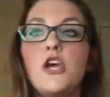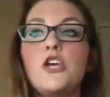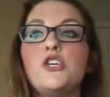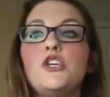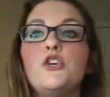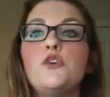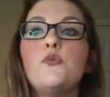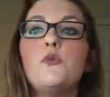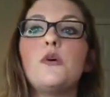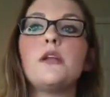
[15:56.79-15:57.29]

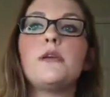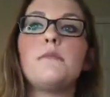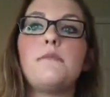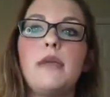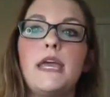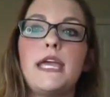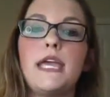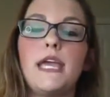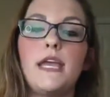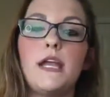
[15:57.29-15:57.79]
You want to
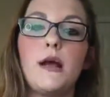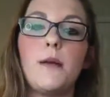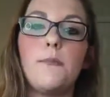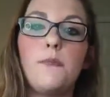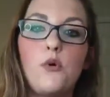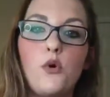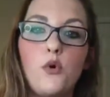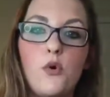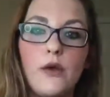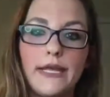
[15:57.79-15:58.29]
make it a
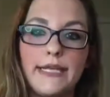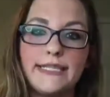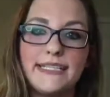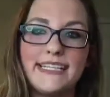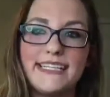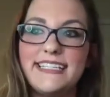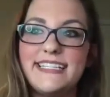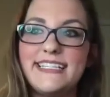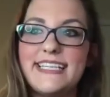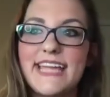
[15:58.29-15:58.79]
point
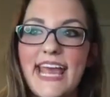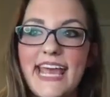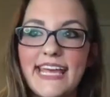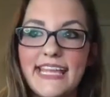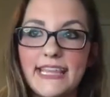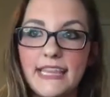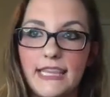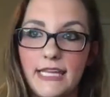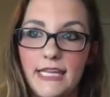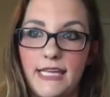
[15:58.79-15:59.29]

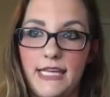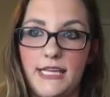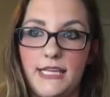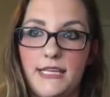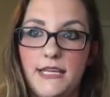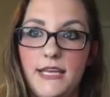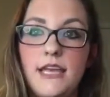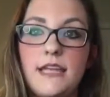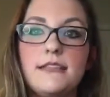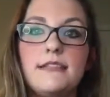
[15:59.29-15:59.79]
daily
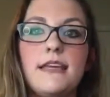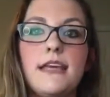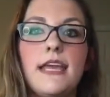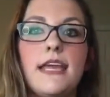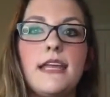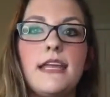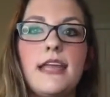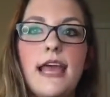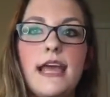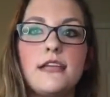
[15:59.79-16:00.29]
to
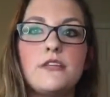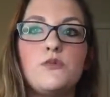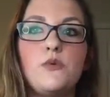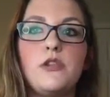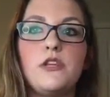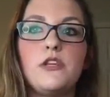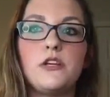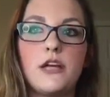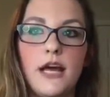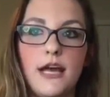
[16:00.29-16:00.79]
connect
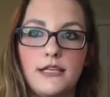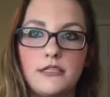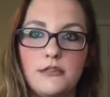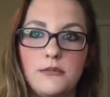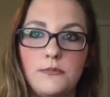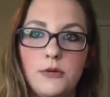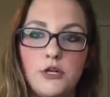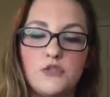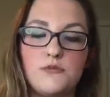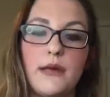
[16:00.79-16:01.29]
with your
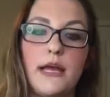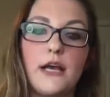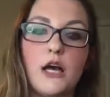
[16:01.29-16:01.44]
customers by